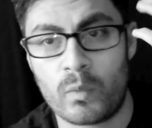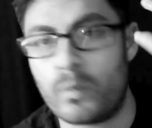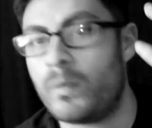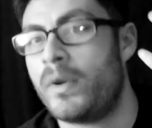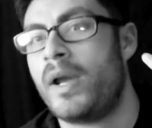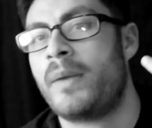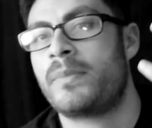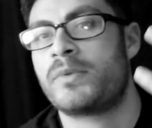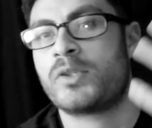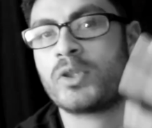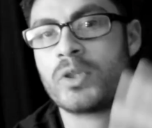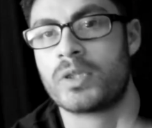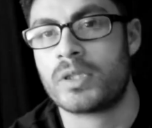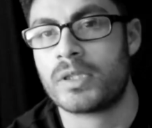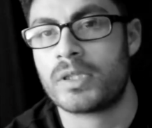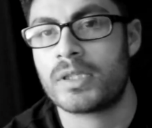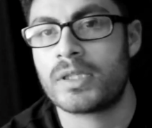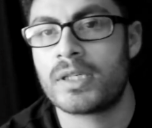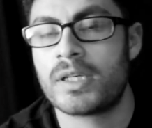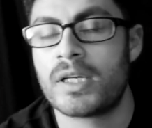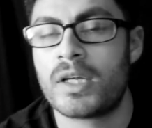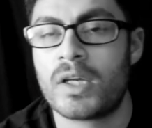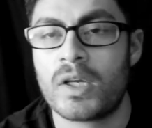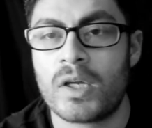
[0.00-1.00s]
Rapture.
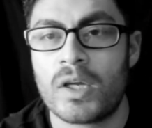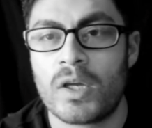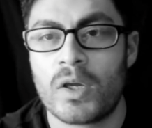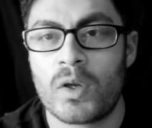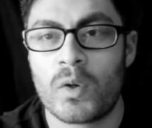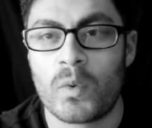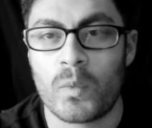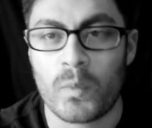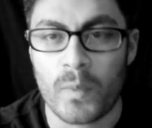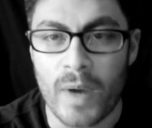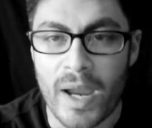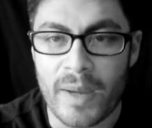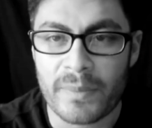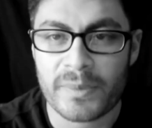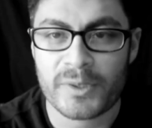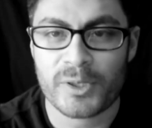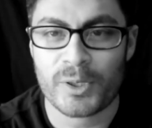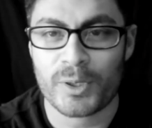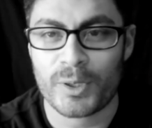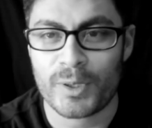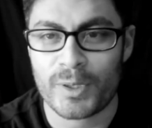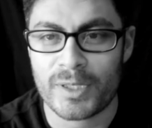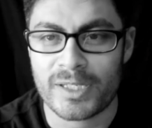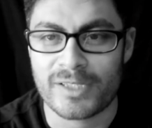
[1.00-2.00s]

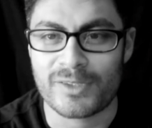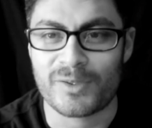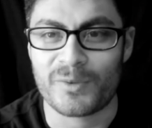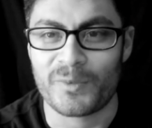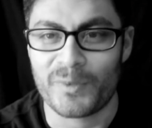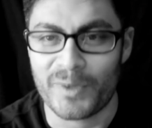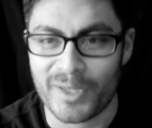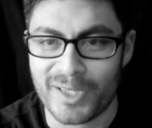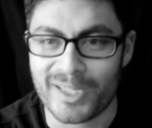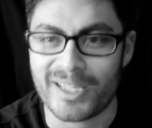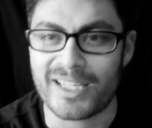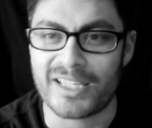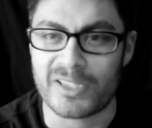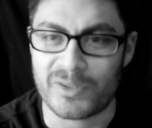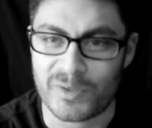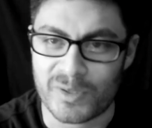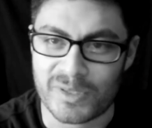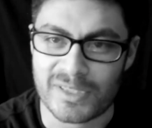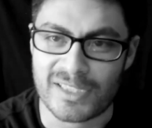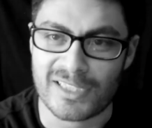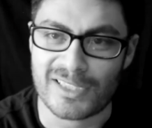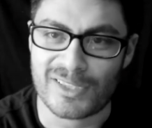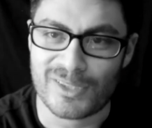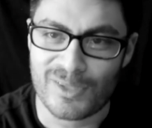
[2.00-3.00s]
Rapture is a really
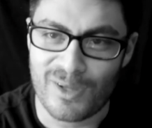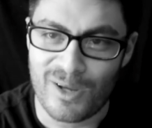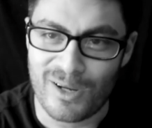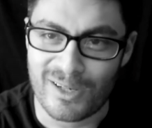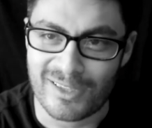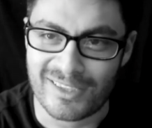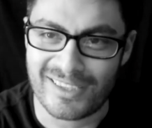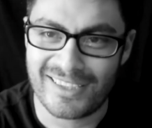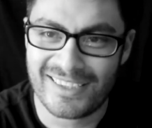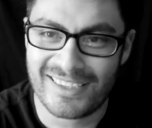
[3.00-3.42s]
interesting song.